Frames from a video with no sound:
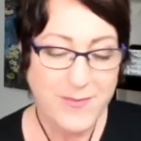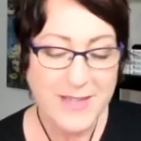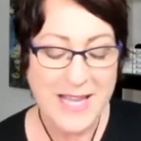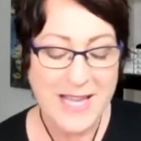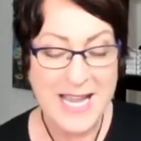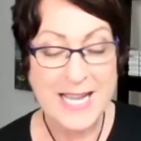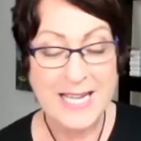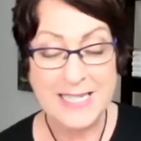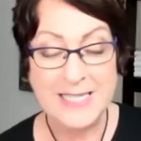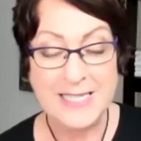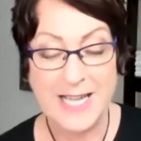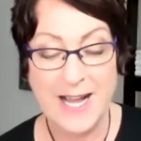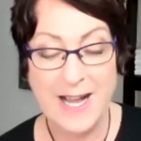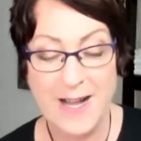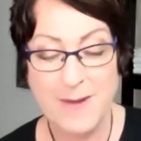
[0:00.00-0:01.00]

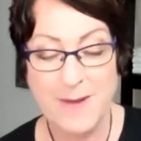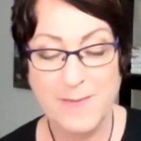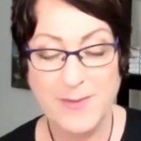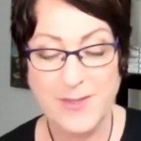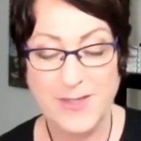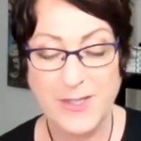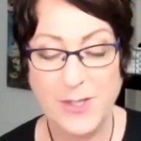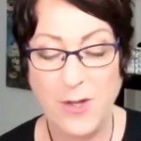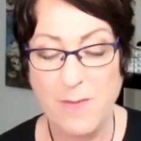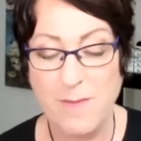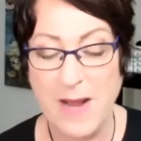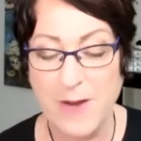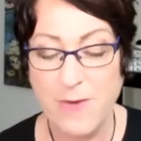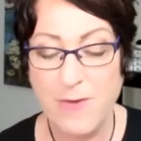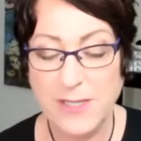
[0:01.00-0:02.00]
And so
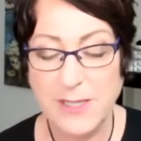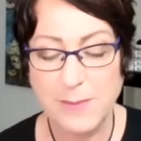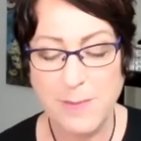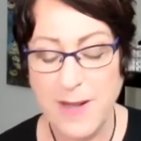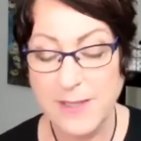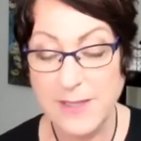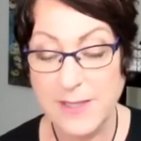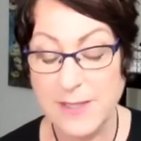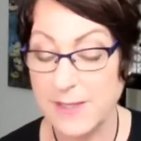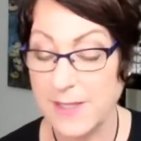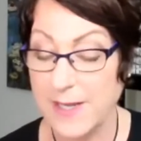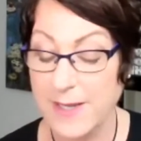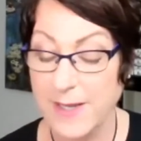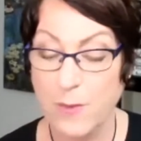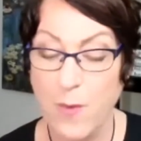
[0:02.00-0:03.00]
my response
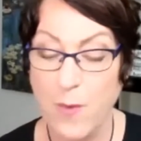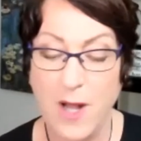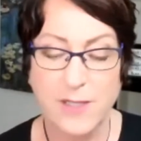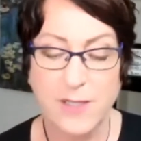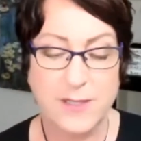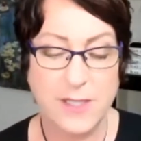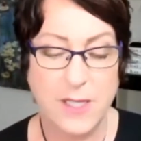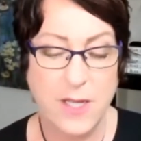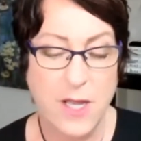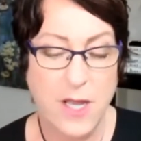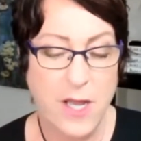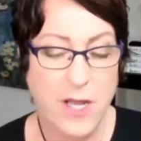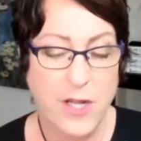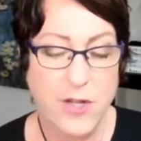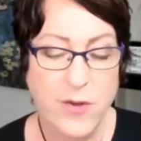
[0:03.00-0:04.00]
was,
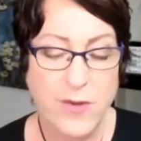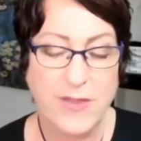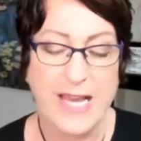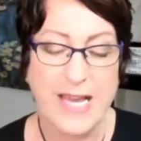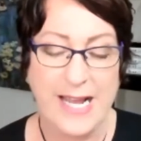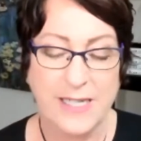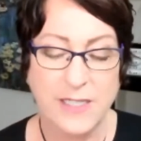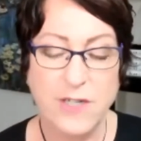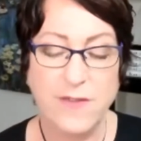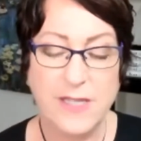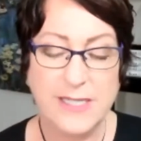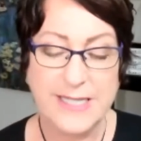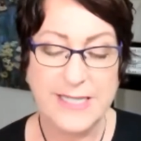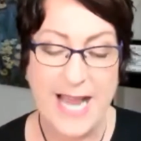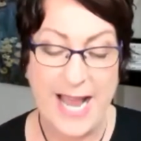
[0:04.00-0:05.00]
at the end of
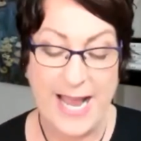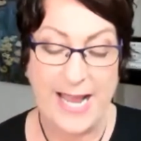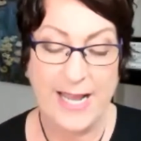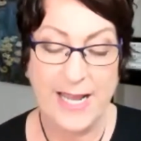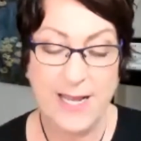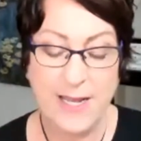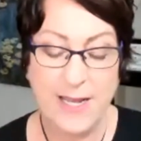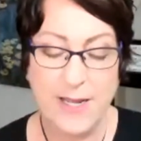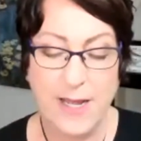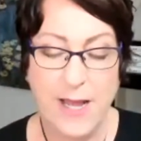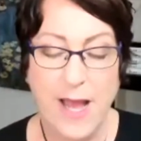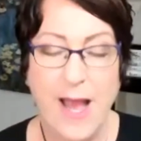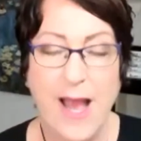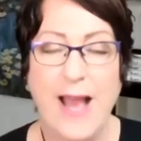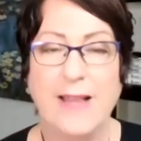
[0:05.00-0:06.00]
the day,
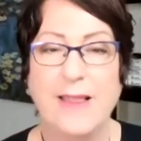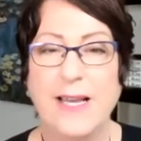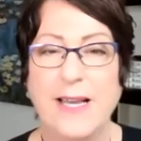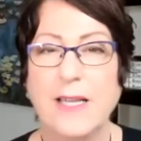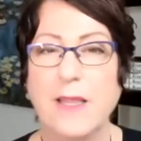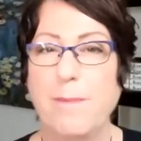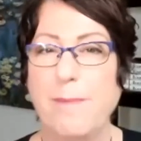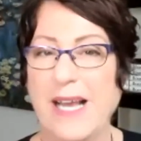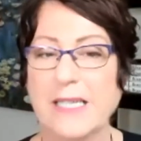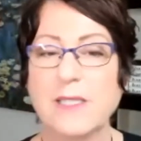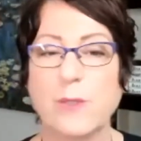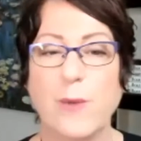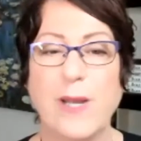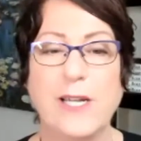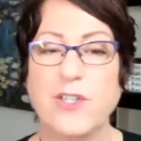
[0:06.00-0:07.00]
I think the
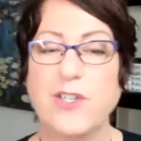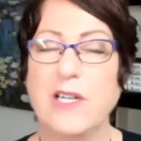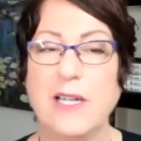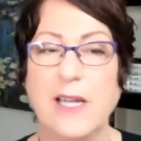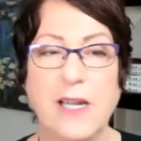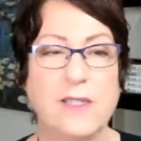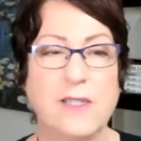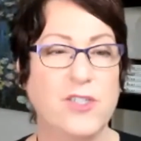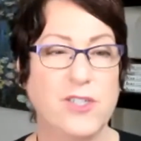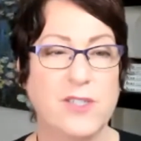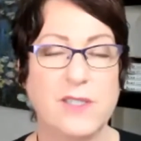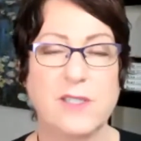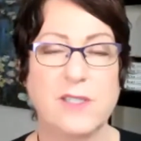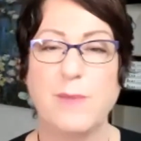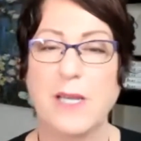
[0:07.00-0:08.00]
best way to lead is
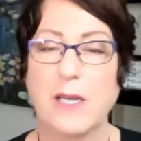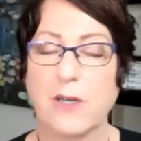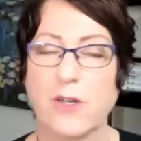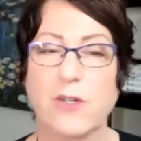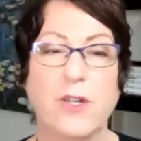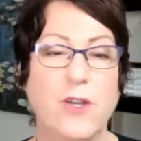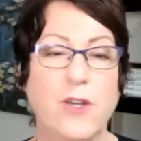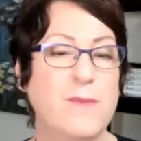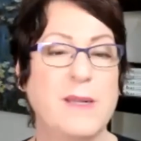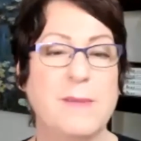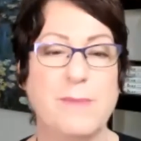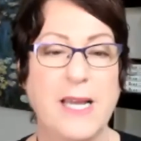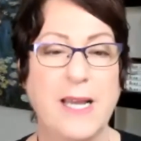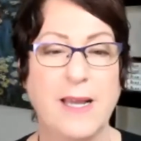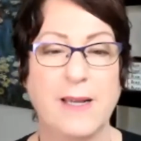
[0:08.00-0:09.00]
just to be a good human
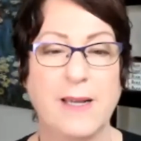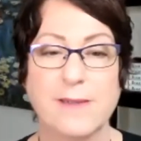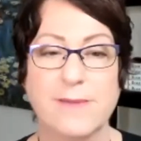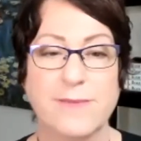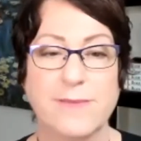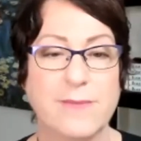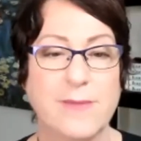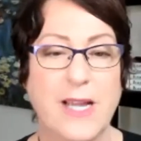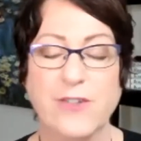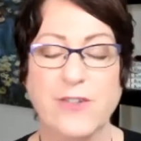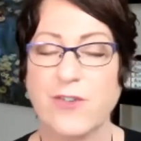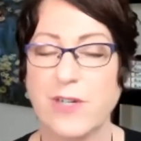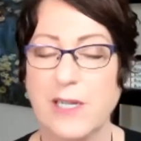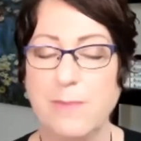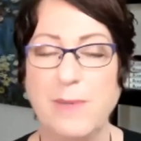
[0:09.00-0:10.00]
being and
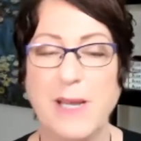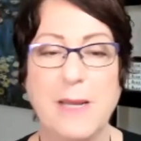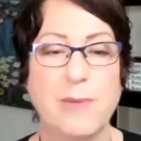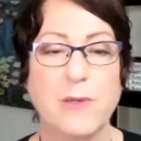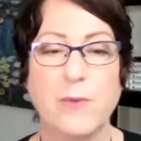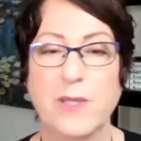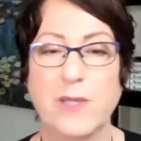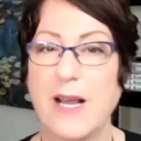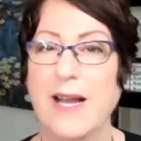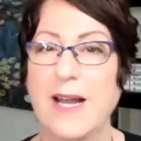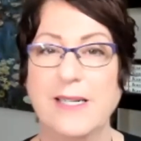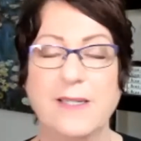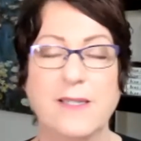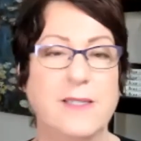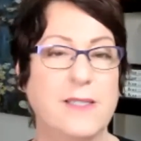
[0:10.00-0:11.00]
treat people with
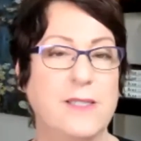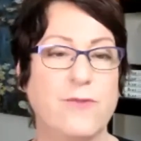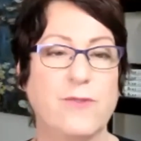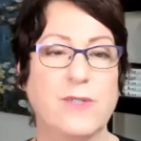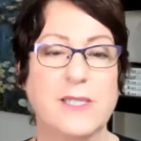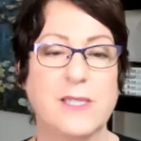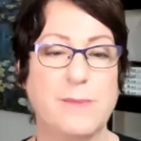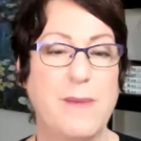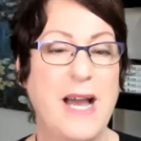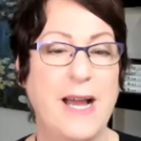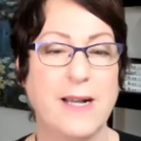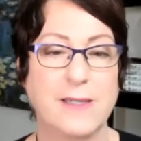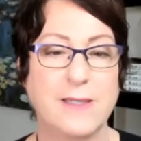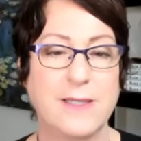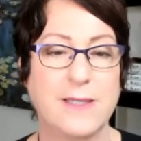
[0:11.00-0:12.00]
kindness and
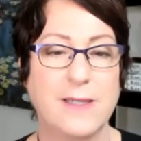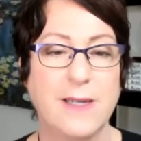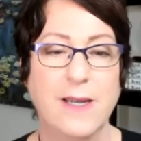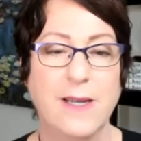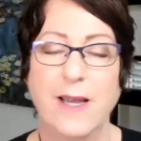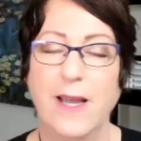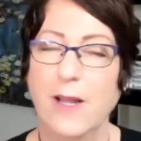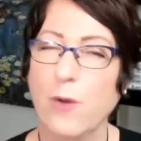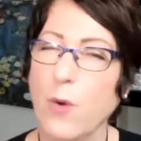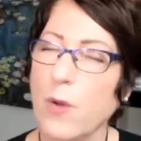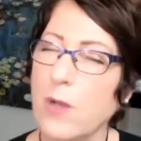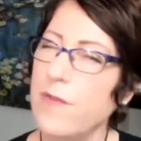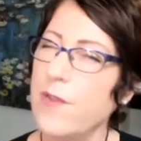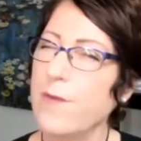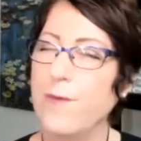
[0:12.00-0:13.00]
respect. And all
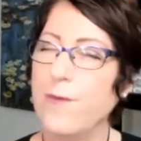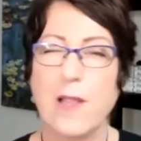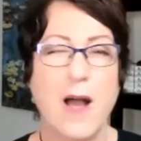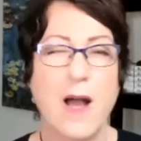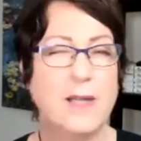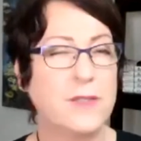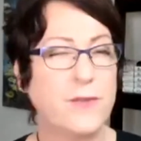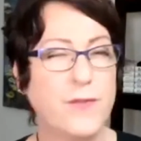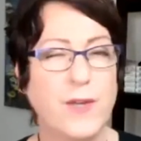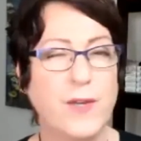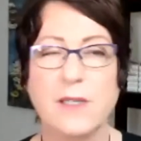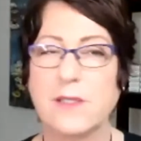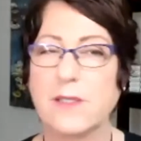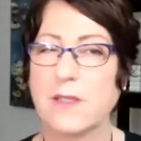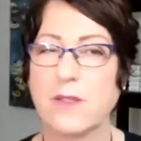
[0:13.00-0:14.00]
of the
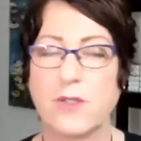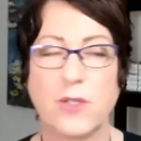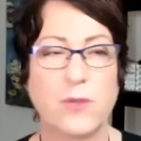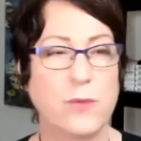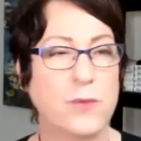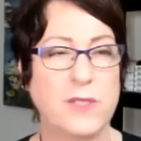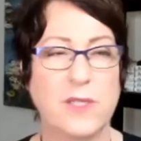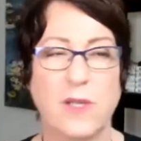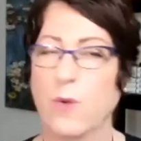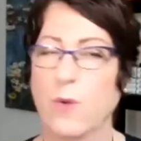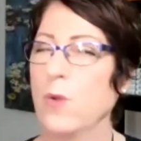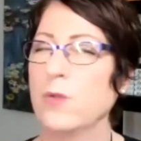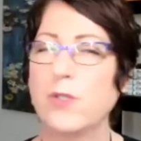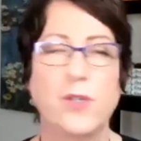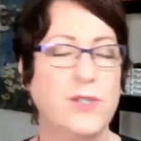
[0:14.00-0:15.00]
philosophies and the tools are
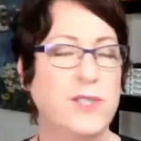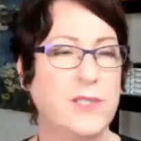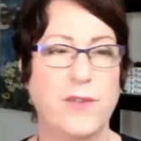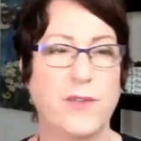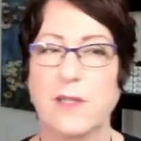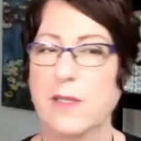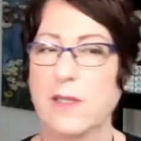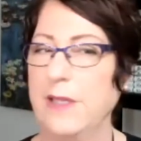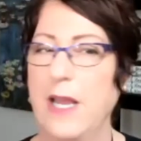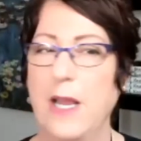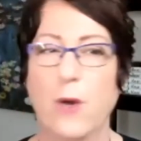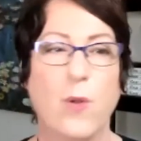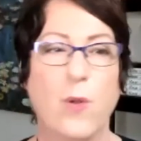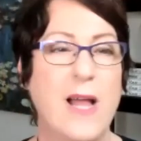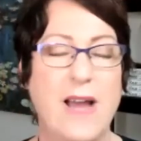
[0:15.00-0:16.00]
all useful and they
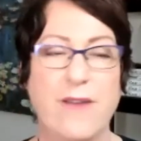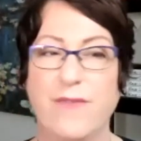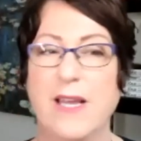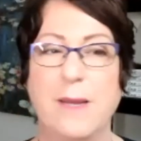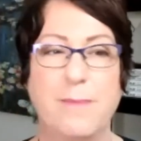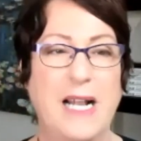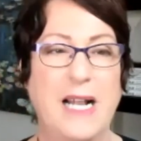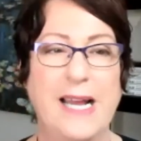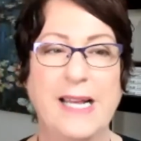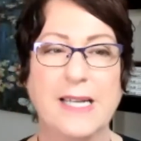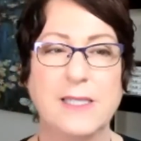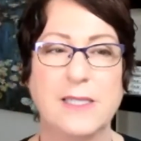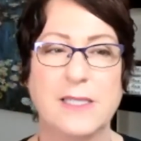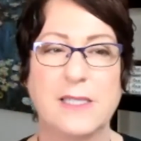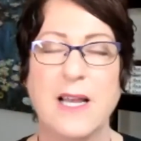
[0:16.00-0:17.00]
all have their
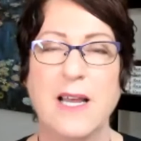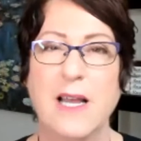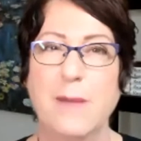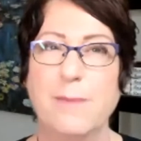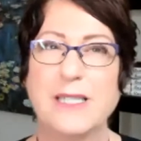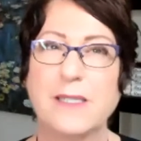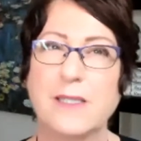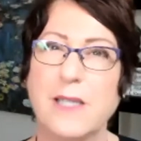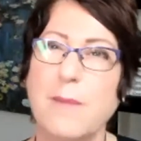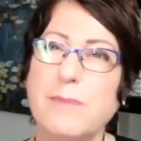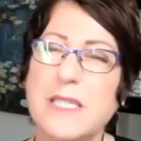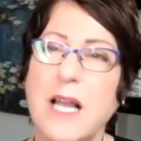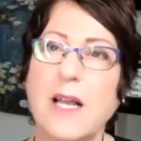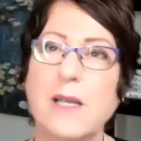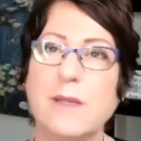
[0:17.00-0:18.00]
place. But
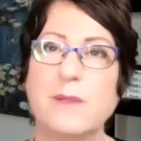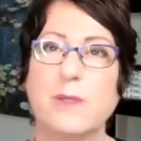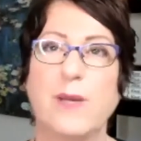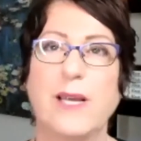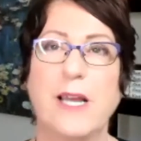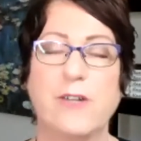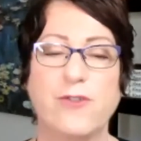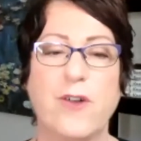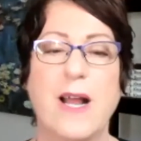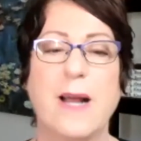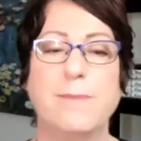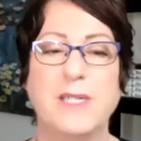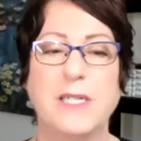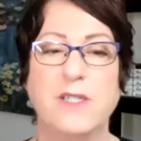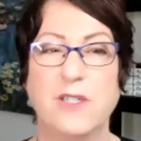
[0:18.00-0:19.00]
sometimes we get
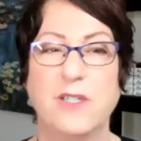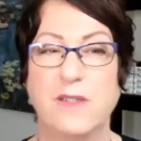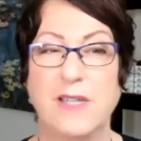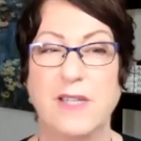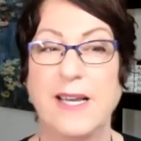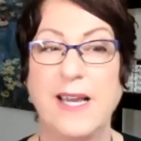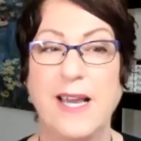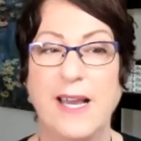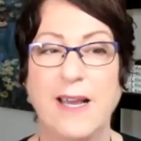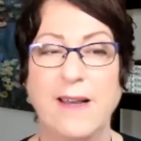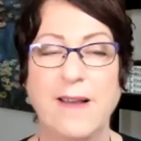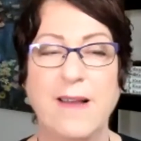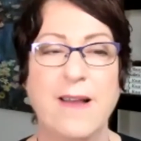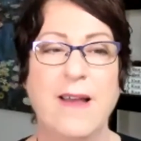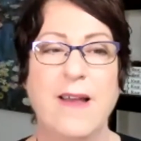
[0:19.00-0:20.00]
trapped into
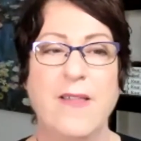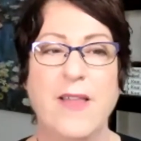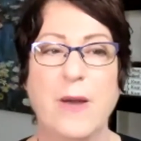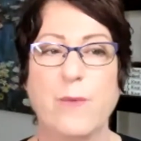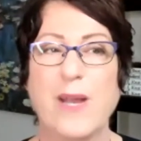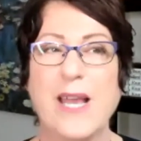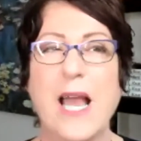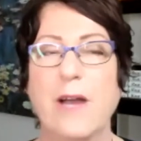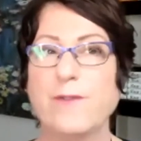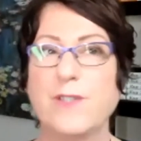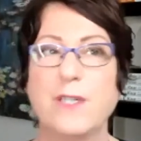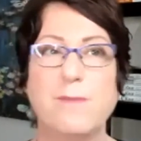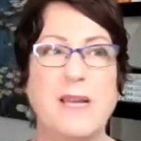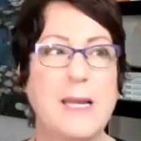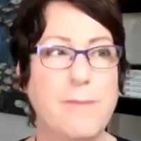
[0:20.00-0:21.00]
thinking that we have
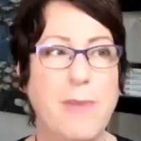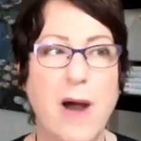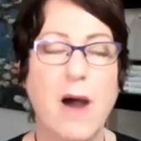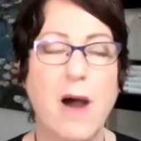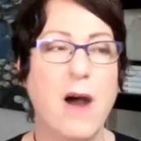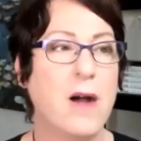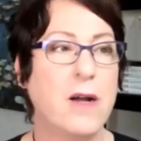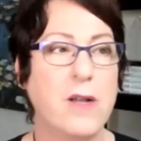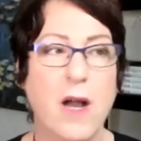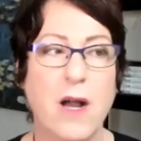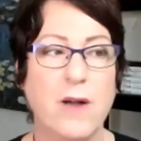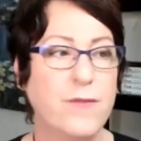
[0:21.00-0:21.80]
to be part of